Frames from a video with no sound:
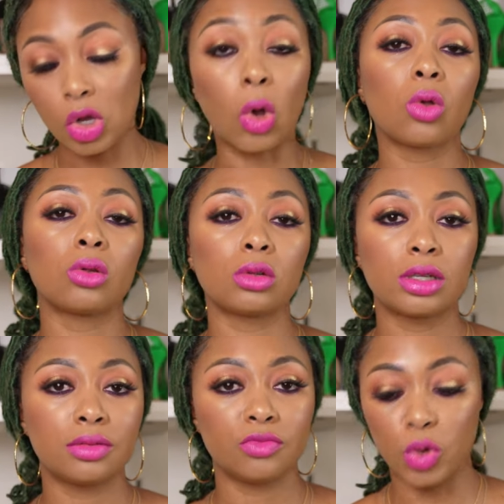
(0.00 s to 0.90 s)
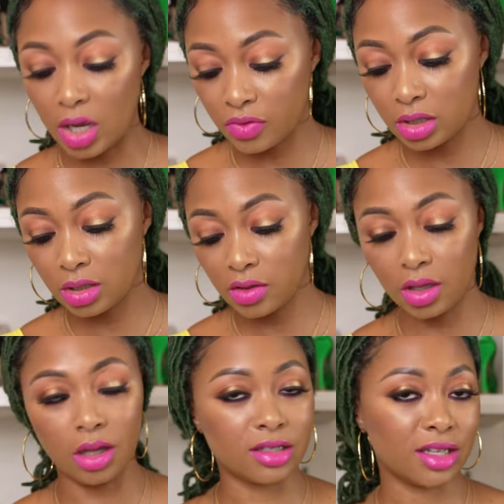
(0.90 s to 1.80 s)
gold raffia
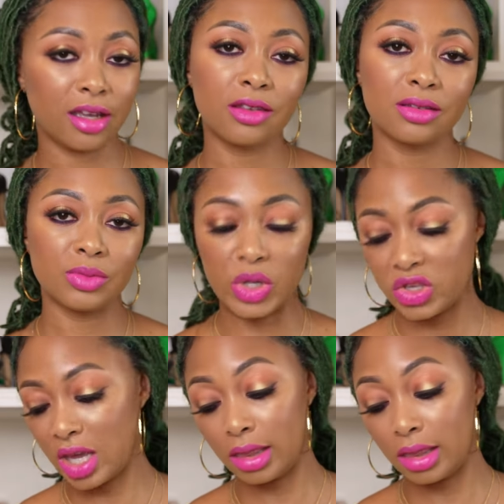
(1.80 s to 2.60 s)
all together, which I